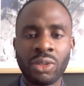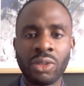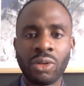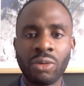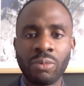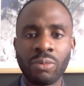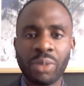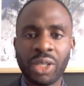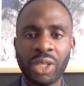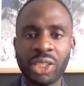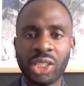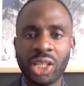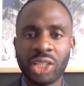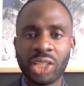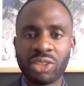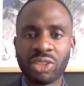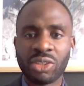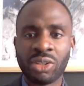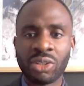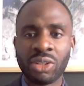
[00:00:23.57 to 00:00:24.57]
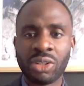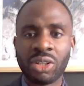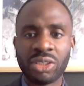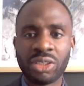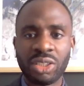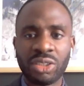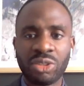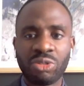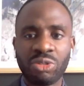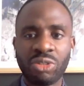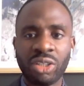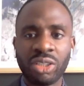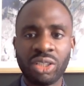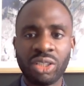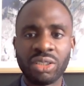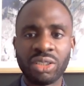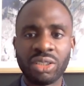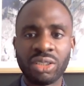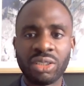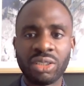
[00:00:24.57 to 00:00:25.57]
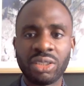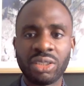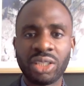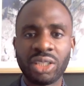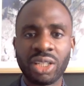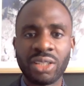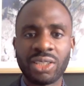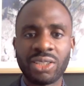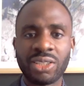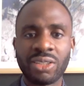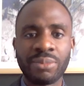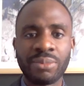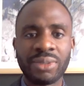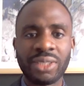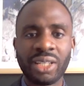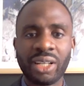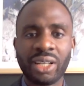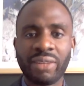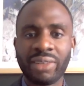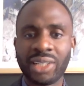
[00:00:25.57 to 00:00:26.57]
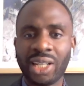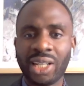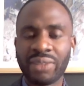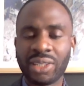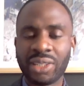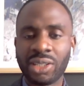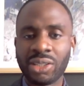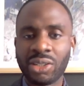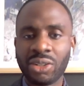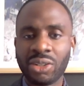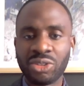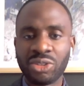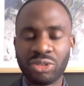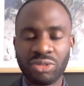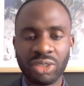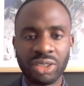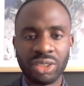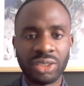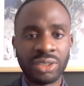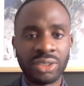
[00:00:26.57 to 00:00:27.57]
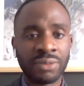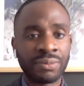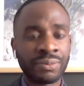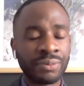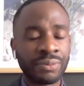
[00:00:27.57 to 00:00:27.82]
on Pediatric Oncologist Trainees in 6 Sub-Saharan African countries.